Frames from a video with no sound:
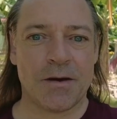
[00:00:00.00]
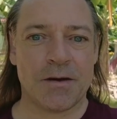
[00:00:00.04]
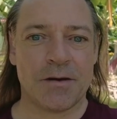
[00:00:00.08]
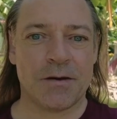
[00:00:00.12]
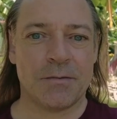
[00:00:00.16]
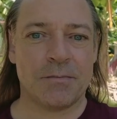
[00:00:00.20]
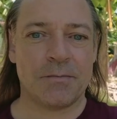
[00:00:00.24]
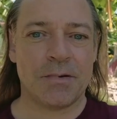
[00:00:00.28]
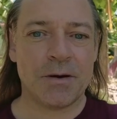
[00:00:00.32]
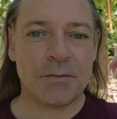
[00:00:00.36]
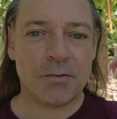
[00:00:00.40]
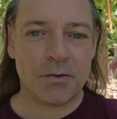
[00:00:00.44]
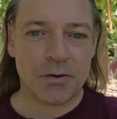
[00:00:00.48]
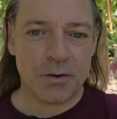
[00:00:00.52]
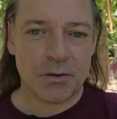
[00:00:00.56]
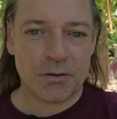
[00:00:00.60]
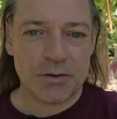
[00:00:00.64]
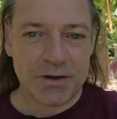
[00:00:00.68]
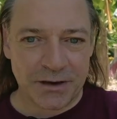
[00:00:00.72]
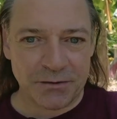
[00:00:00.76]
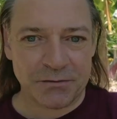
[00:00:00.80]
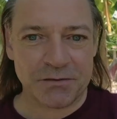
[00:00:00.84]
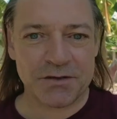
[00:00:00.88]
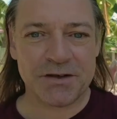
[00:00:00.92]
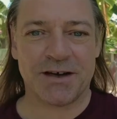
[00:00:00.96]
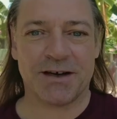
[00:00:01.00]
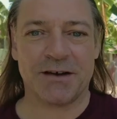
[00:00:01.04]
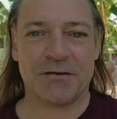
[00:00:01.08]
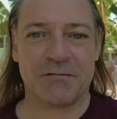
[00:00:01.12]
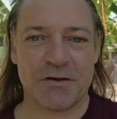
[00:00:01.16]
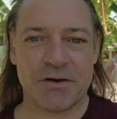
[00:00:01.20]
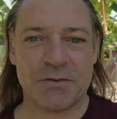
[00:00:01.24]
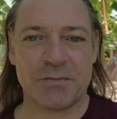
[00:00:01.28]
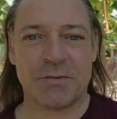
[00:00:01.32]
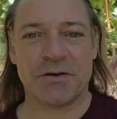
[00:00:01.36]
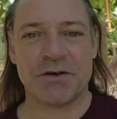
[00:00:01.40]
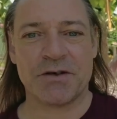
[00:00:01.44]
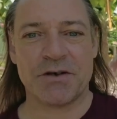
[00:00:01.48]
the people who don't take
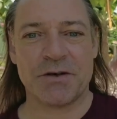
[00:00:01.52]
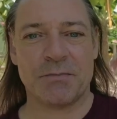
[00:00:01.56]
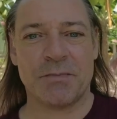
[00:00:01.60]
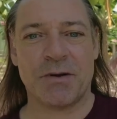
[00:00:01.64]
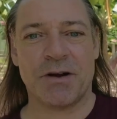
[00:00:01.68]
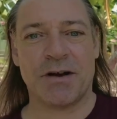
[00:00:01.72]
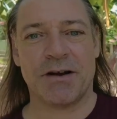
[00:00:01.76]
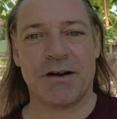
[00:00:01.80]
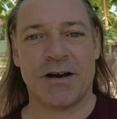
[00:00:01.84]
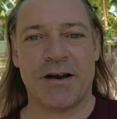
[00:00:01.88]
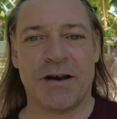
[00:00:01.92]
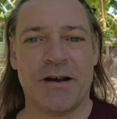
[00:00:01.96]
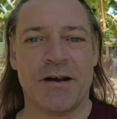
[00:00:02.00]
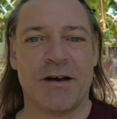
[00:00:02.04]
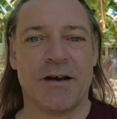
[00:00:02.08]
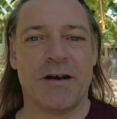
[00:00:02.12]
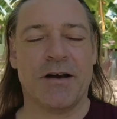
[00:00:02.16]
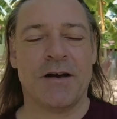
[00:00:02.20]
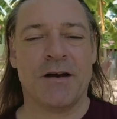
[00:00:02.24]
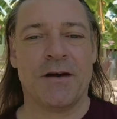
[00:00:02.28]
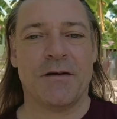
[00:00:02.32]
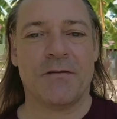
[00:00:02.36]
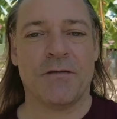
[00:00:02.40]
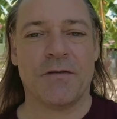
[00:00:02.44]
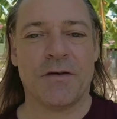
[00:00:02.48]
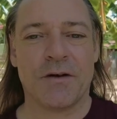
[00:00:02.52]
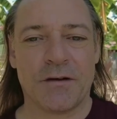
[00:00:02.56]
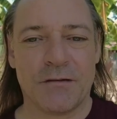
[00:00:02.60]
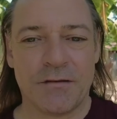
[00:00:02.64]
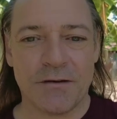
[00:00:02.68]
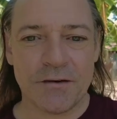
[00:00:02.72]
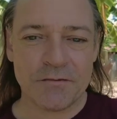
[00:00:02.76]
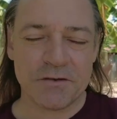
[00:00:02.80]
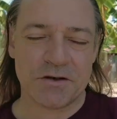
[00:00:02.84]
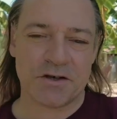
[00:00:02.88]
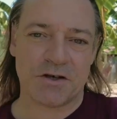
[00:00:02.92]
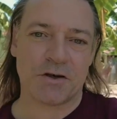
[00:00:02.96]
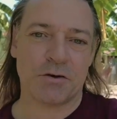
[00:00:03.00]
responsibility for their
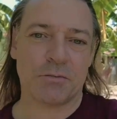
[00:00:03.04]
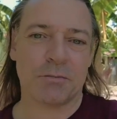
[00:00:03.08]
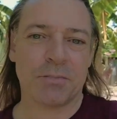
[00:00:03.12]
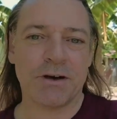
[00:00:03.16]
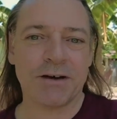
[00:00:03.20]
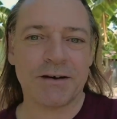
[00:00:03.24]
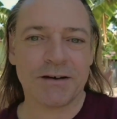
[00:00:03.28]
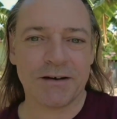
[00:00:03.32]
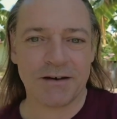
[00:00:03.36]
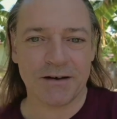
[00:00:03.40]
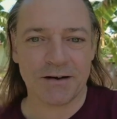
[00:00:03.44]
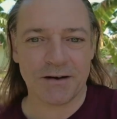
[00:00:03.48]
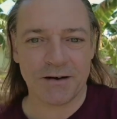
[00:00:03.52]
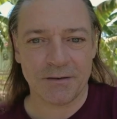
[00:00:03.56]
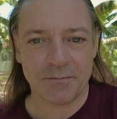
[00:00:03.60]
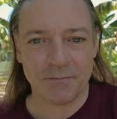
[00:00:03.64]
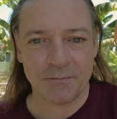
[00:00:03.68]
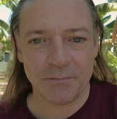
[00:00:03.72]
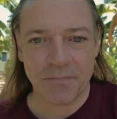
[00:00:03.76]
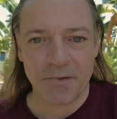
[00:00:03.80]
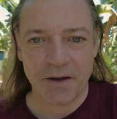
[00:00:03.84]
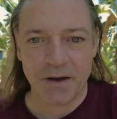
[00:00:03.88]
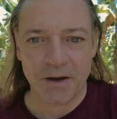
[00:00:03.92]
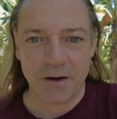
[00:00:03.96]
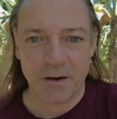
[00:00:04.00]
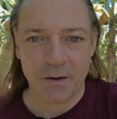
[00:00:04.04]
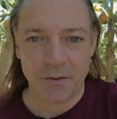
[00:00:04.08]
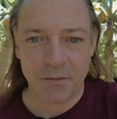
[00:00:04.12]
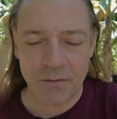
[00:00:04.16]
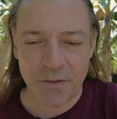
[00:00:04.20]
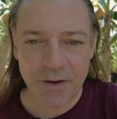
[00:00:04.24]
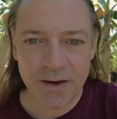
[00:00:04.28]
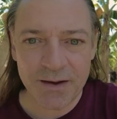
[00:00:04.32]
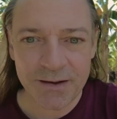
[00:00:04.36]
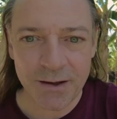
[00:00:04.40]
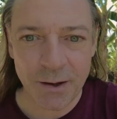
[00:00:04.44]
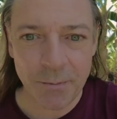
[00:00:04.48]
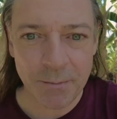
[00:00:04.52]
own stupidity,
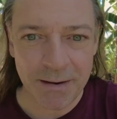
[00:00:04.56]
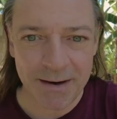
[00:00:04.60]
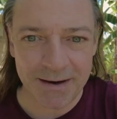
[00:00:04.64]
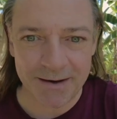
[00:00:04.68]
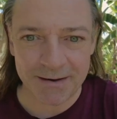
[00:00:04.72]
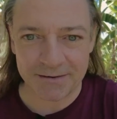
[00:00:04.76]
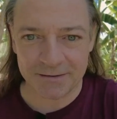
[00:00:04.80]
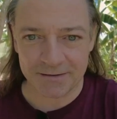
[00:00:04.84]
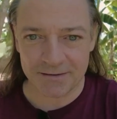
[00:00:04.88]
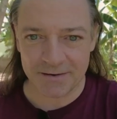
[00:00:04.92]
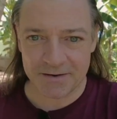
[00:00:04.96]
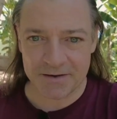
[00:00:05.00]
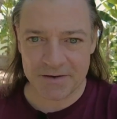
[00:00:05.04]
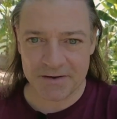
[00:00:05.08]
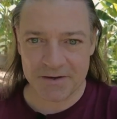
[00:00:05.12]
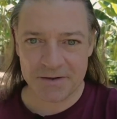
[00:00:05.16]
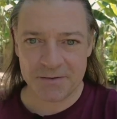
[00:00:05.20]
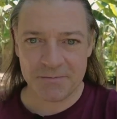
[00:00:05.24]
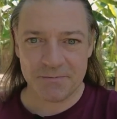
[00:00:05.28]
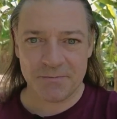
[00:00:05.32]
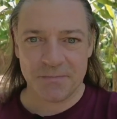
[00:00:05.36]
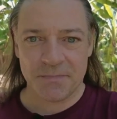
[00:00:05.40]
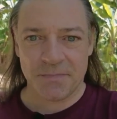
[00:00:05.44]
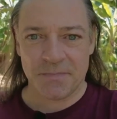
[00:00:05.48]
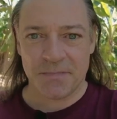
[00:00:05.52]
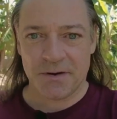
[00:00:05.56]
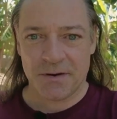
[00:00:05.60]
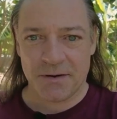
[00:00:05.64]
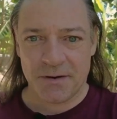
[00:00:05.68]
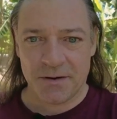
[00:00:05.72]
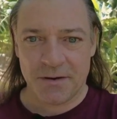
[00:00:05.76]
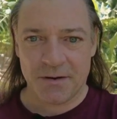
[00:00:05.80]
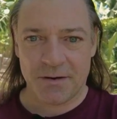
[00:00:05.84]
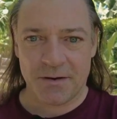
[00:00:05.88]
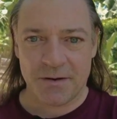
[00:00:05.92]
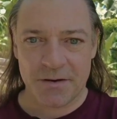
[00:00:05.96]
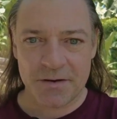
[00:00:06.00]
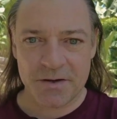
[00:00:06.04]
think they're better than us,
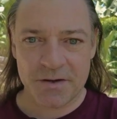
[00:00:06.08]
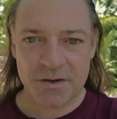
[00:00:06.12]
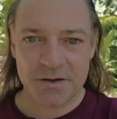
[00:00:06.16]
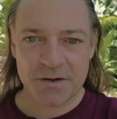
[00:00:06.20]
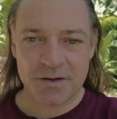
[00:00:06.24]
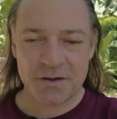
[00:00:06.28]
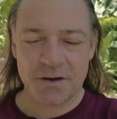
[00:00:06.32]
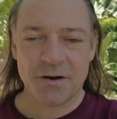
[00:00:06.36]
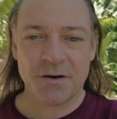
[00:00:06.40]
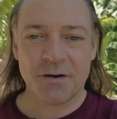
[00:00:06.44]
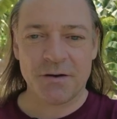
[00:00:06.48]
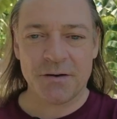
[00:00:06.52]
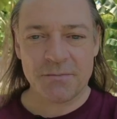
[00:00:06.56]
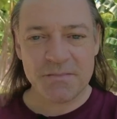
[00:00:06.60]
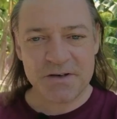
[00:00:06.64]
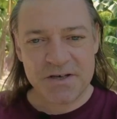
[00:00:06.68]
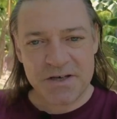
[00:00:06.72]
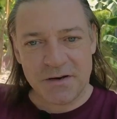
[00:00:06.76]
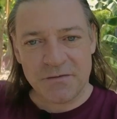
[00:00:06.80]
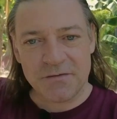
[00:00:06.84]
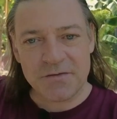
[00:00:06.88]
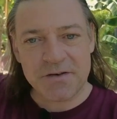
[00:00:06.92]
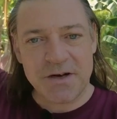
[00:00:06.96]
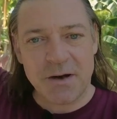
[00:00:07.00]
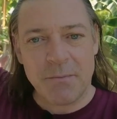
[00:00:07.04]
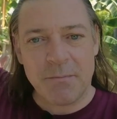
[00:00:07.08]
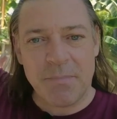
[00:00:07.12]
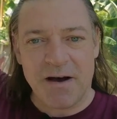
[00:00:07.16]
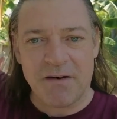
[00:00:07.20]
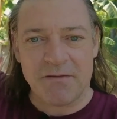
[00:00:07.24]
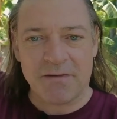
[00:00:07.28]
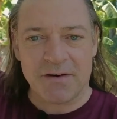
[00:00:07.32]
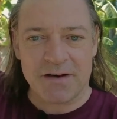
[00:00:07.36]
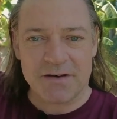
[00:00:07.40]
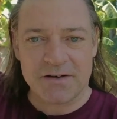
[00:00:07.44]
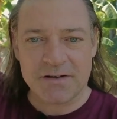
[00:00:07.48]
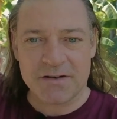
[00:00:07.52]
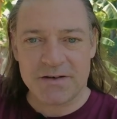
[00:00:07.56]
assert themselves
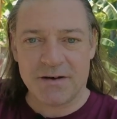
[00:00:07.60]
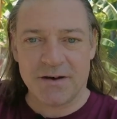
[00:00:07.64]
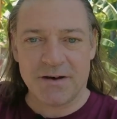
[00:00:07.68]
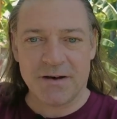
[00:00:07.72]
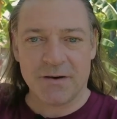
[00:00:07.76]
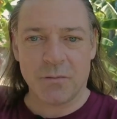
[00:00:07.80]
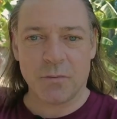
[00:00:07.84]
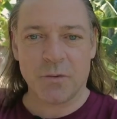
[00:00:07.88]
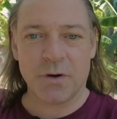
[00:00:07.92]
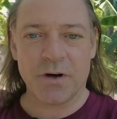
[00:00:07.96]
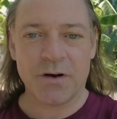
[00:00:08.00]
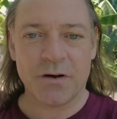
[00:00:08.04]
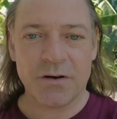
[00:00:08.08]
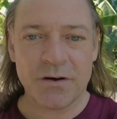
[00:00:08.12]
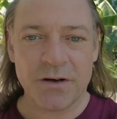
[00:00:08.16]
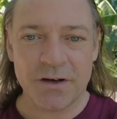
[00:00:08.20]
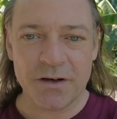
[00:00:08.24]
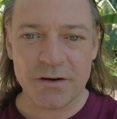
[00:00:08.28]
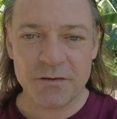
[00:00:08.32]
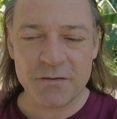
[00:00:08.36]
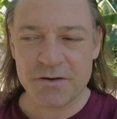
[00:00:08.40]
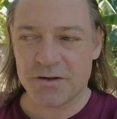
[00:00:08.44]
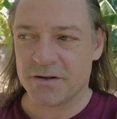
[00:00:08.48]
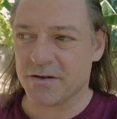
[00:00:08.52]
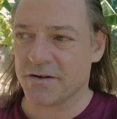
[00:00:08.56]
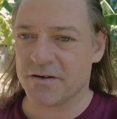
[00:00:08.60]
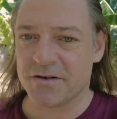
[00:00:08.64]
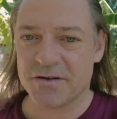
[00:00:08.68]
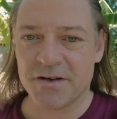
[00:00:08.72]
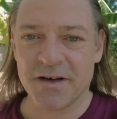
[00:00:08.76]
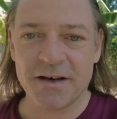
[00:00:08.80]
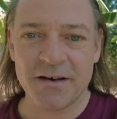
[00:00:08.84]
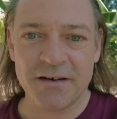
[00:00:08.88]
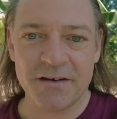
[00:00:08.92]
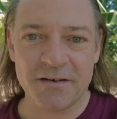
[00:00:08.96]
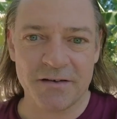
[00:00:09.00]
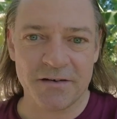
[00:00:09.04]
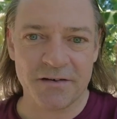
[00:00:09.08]
above us like we are useless
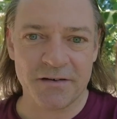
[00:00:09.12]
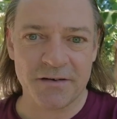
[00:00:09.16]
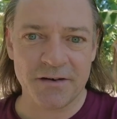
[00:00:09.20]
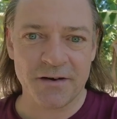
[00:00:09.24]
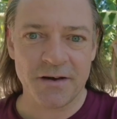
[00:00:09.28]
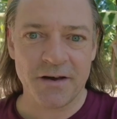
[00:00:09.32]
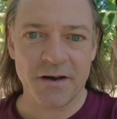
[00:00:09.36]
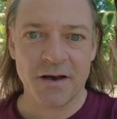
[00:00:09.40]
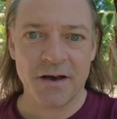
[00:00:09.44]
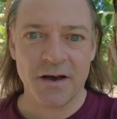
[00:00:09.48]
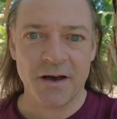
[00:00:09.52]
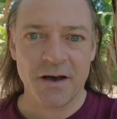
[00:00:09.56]
eaters.